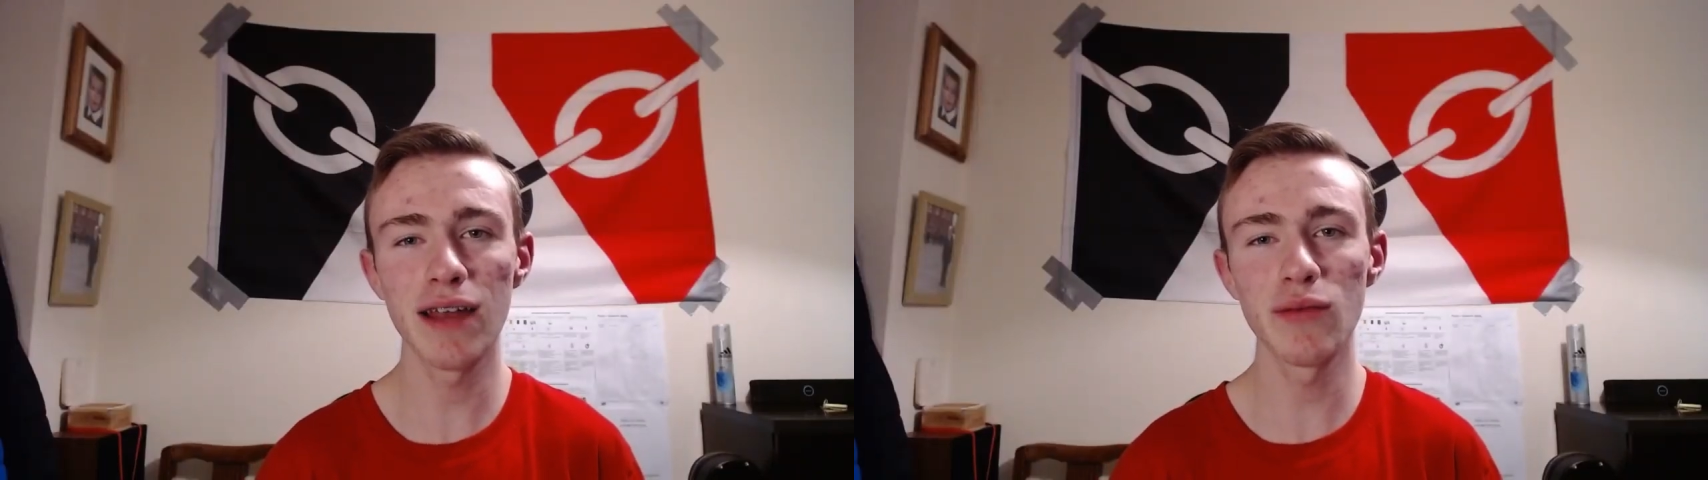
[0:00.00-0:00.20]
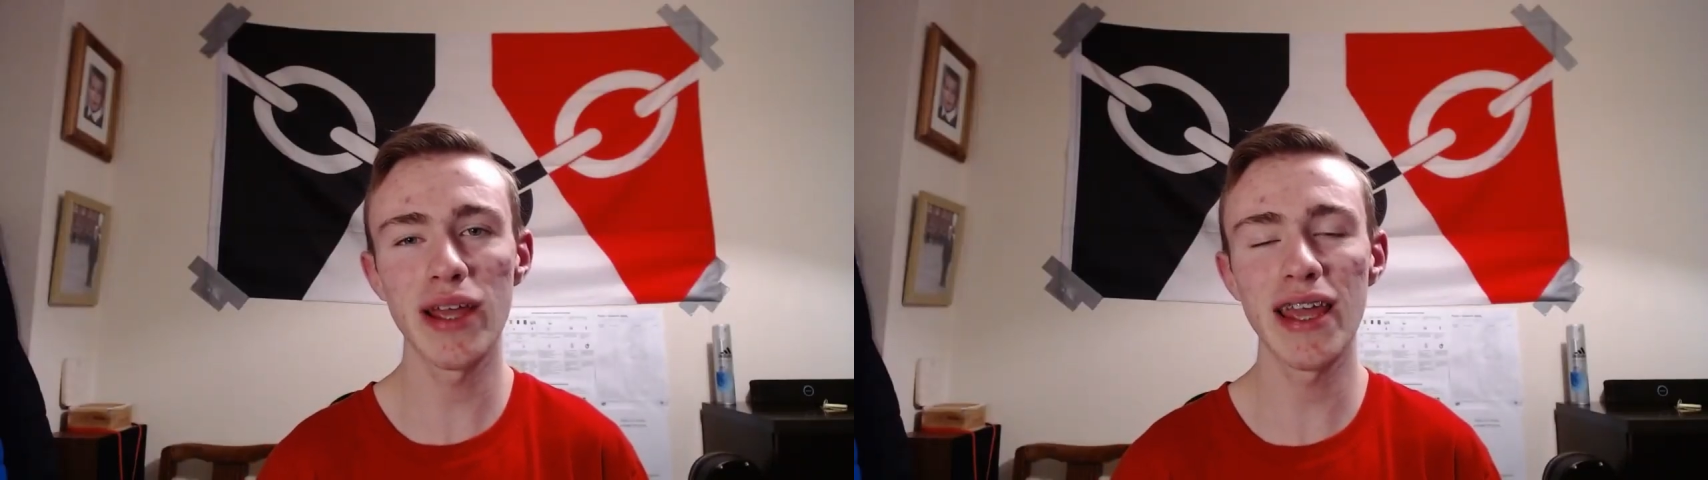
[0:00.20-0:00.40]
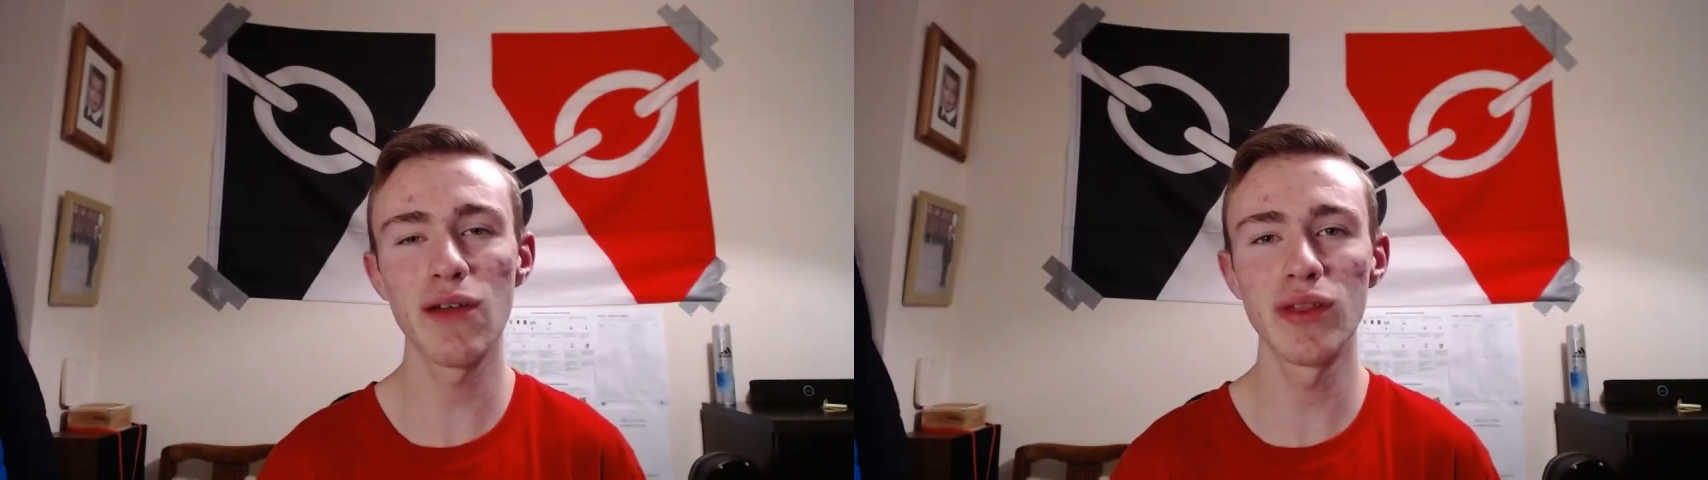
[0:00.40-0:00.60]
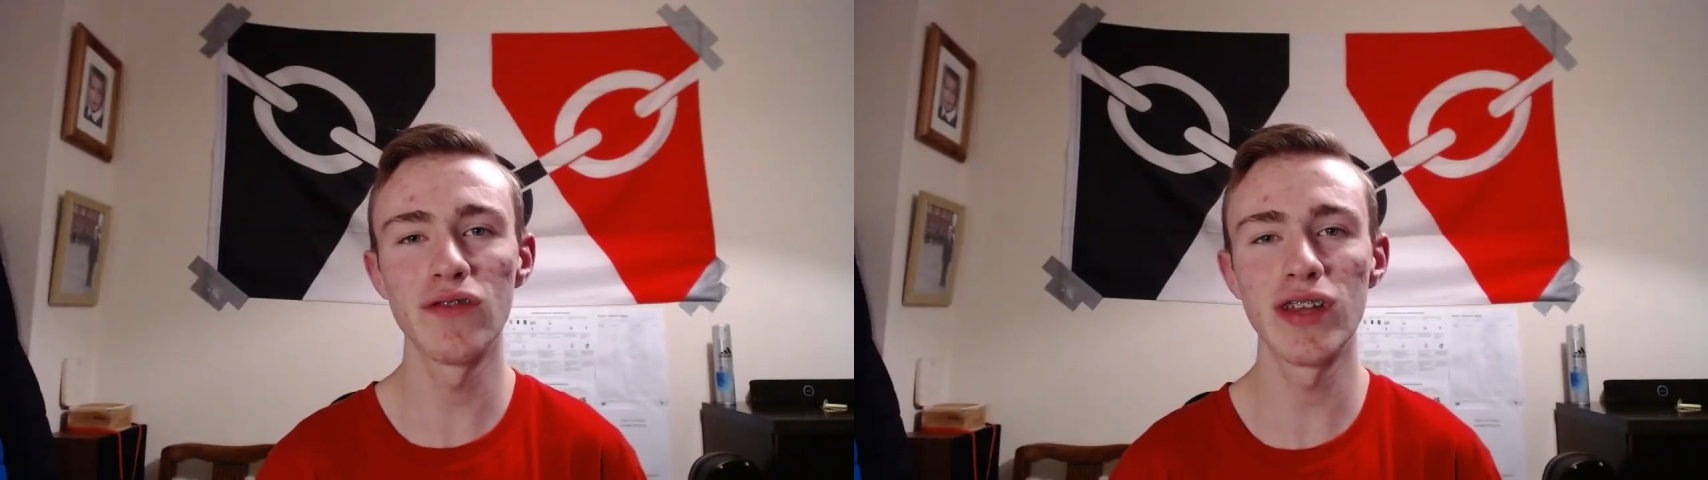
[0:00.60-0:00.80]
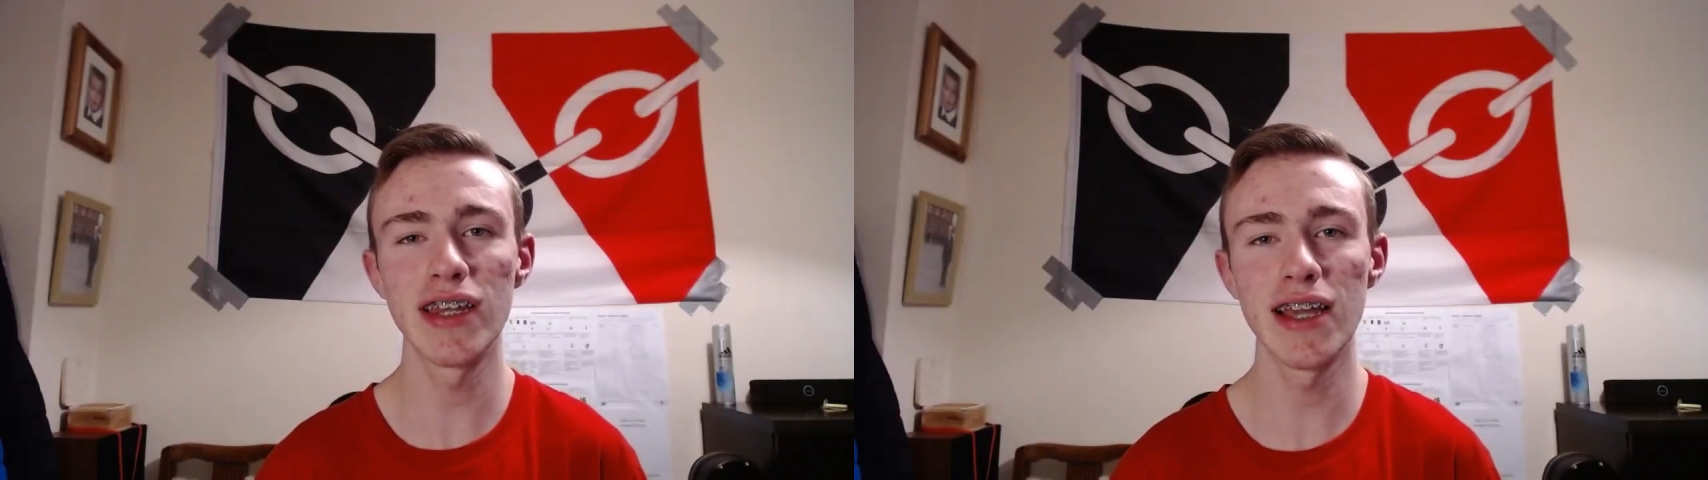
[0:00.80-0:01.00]
and we're here with a
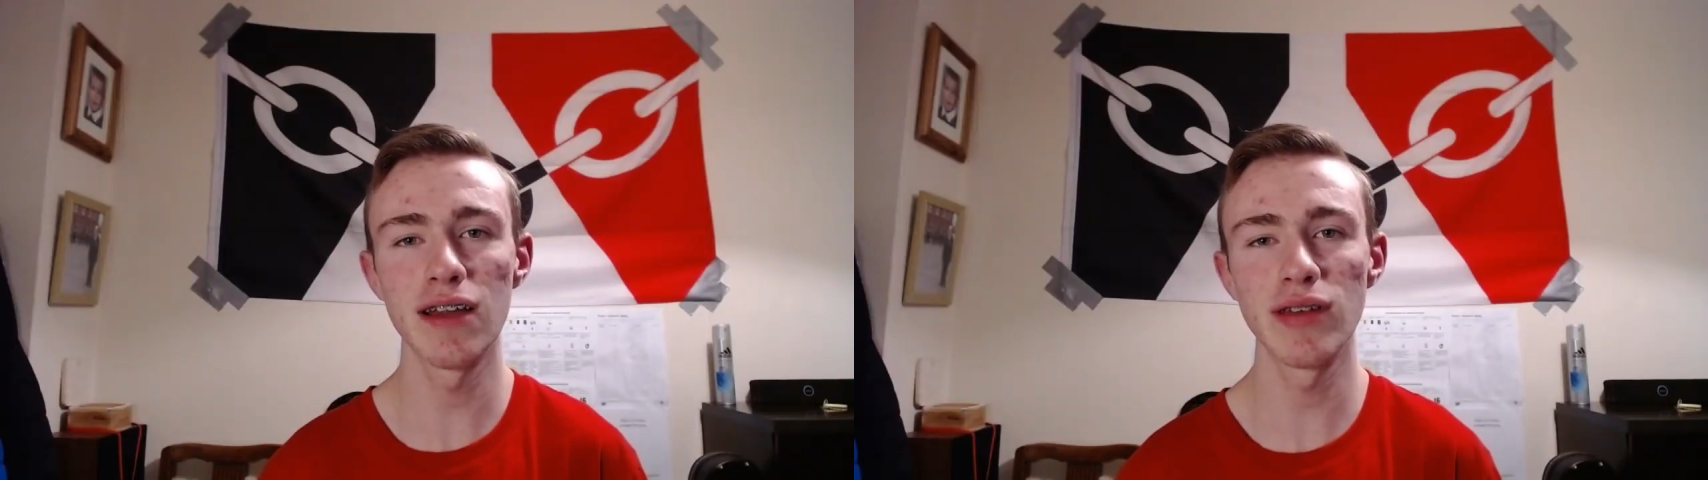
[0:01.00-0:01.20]
video.